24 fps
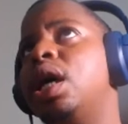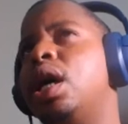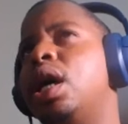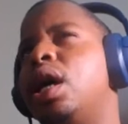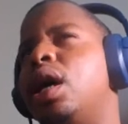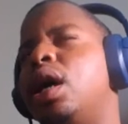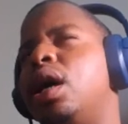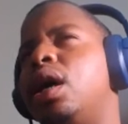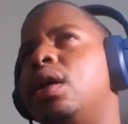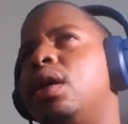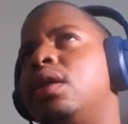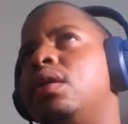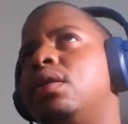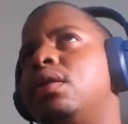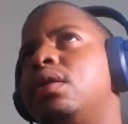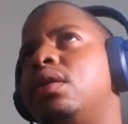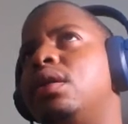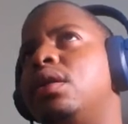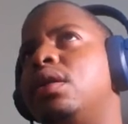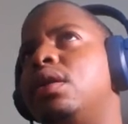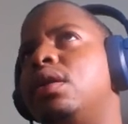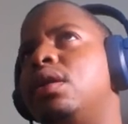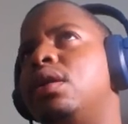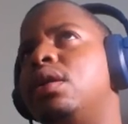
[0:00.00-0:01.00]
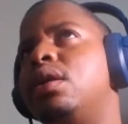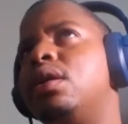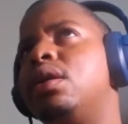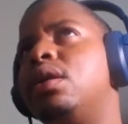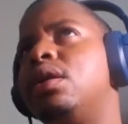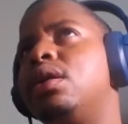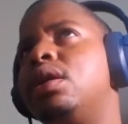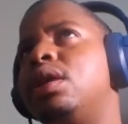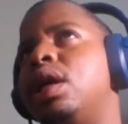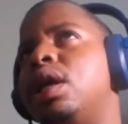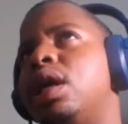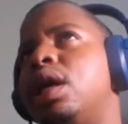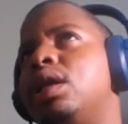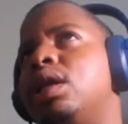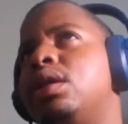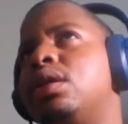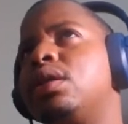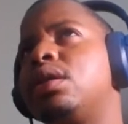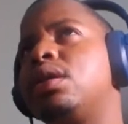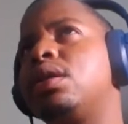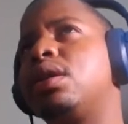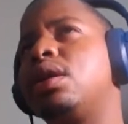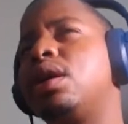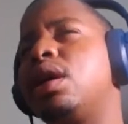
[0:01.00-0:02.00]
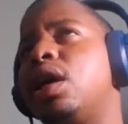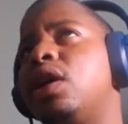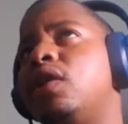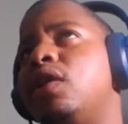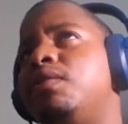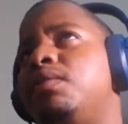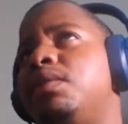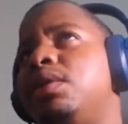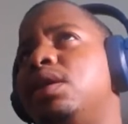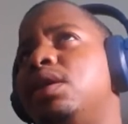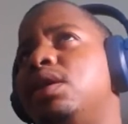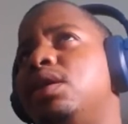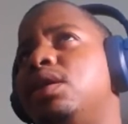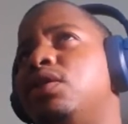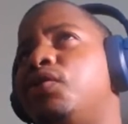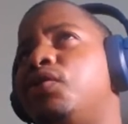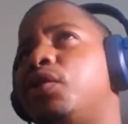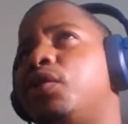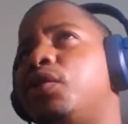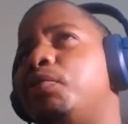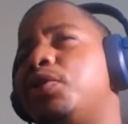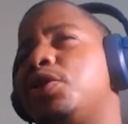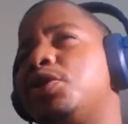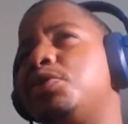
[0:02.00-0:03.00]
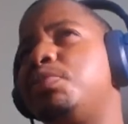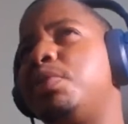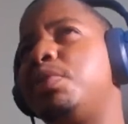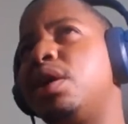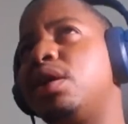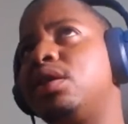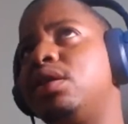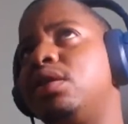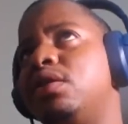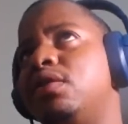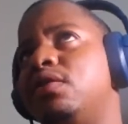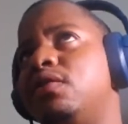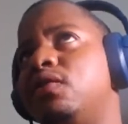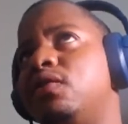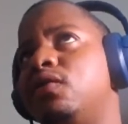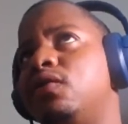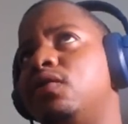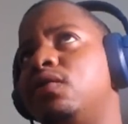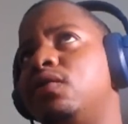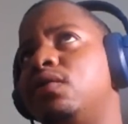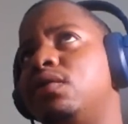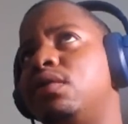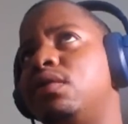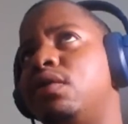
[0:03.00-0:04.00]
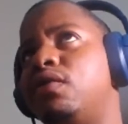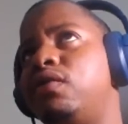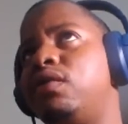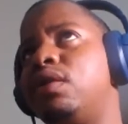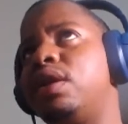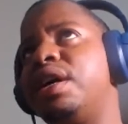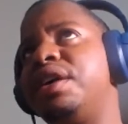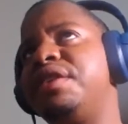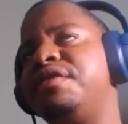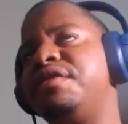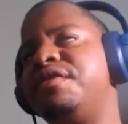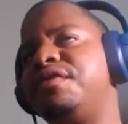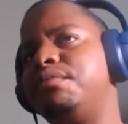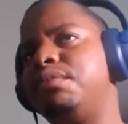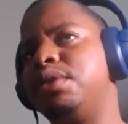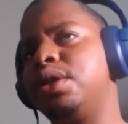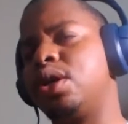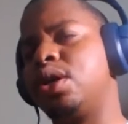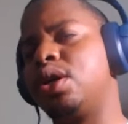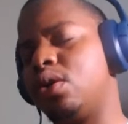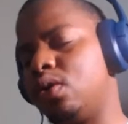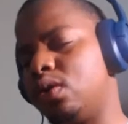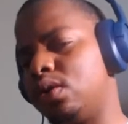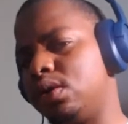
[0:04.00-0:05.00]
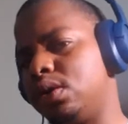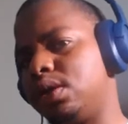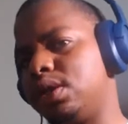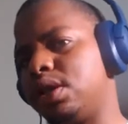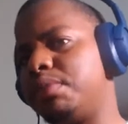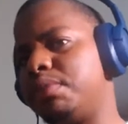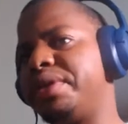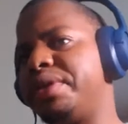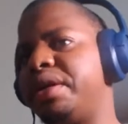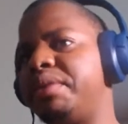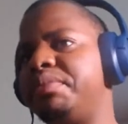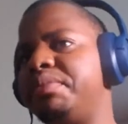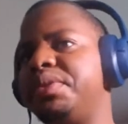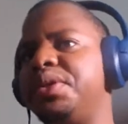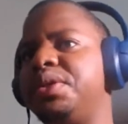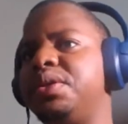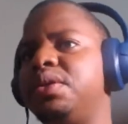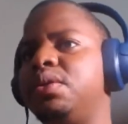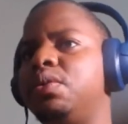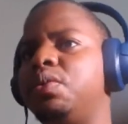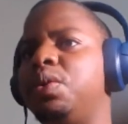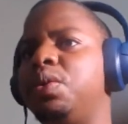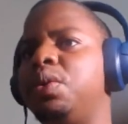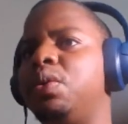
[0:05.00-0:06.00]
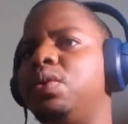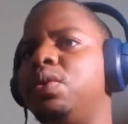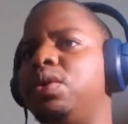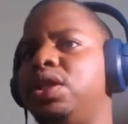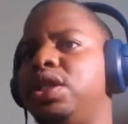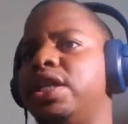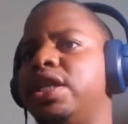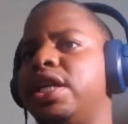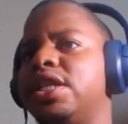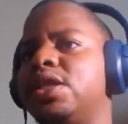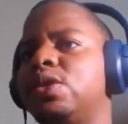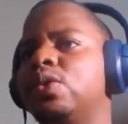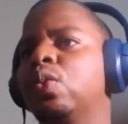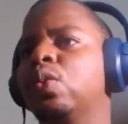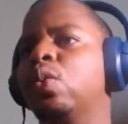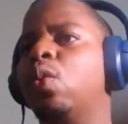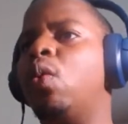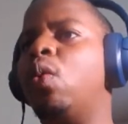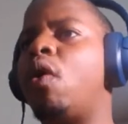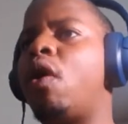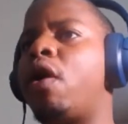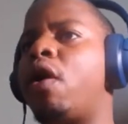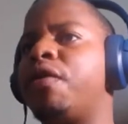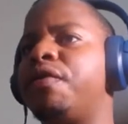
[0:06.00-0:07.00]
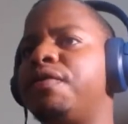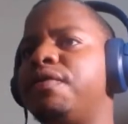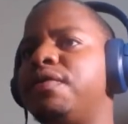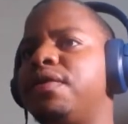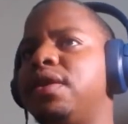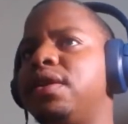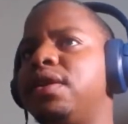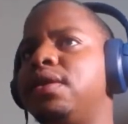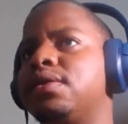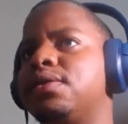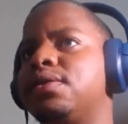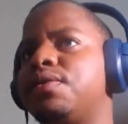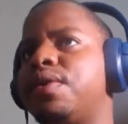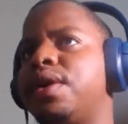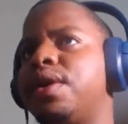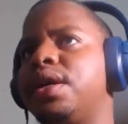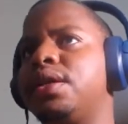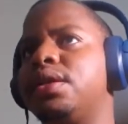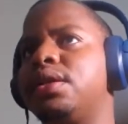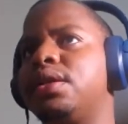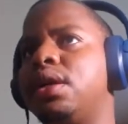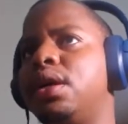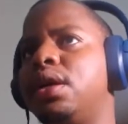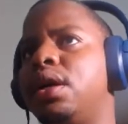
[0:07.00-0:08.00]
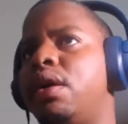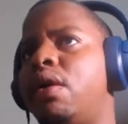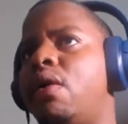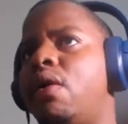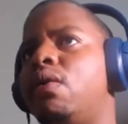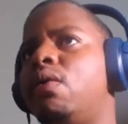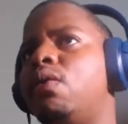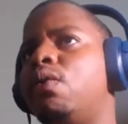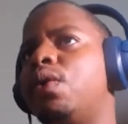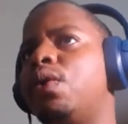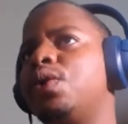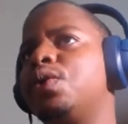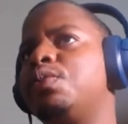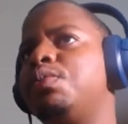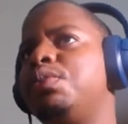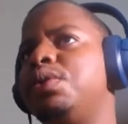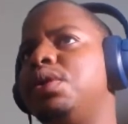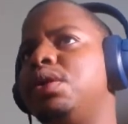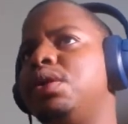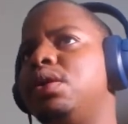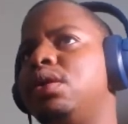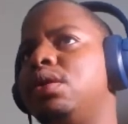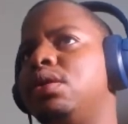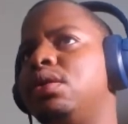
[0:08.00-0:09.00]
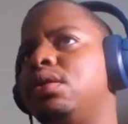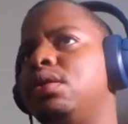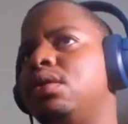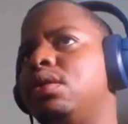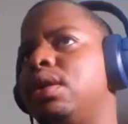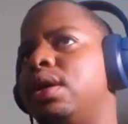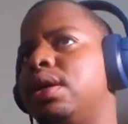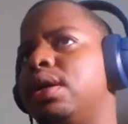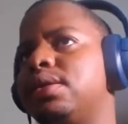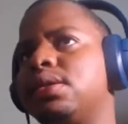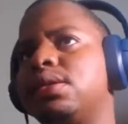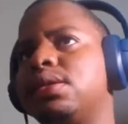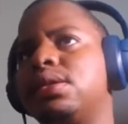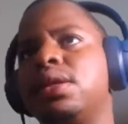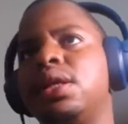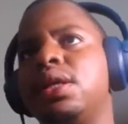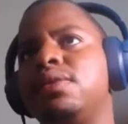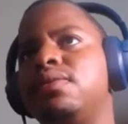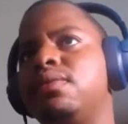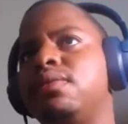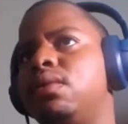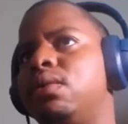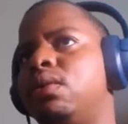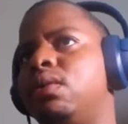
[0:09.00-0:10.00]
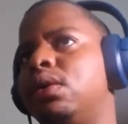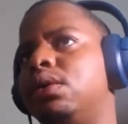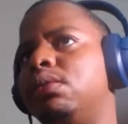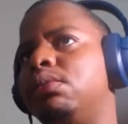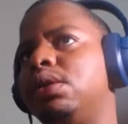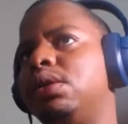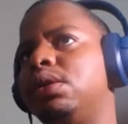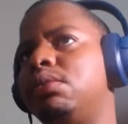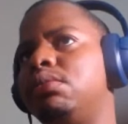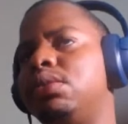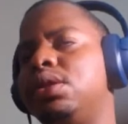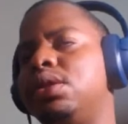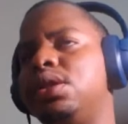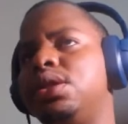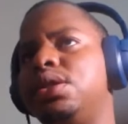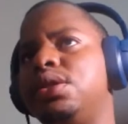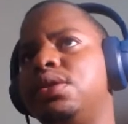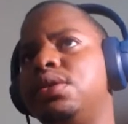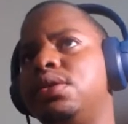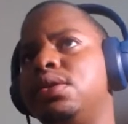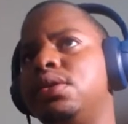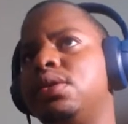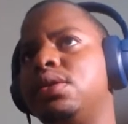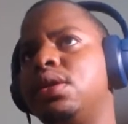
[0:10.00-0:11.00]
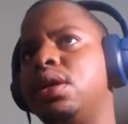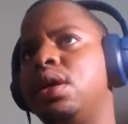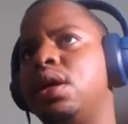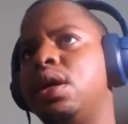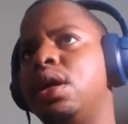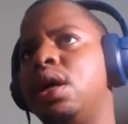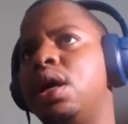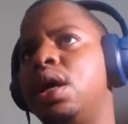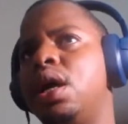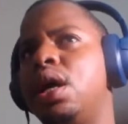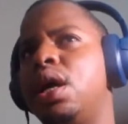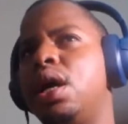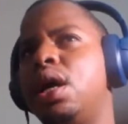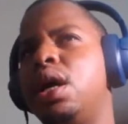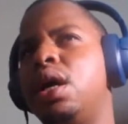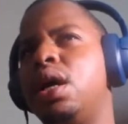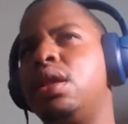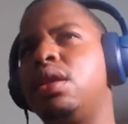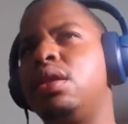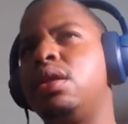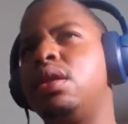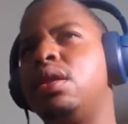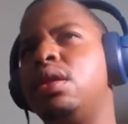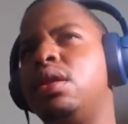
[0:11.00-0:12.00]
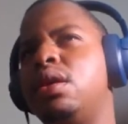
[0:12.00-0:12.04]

And that gave me a different perspective of life, because sometimes we just want things, right? We want to be like successful, we want to be ambitious, and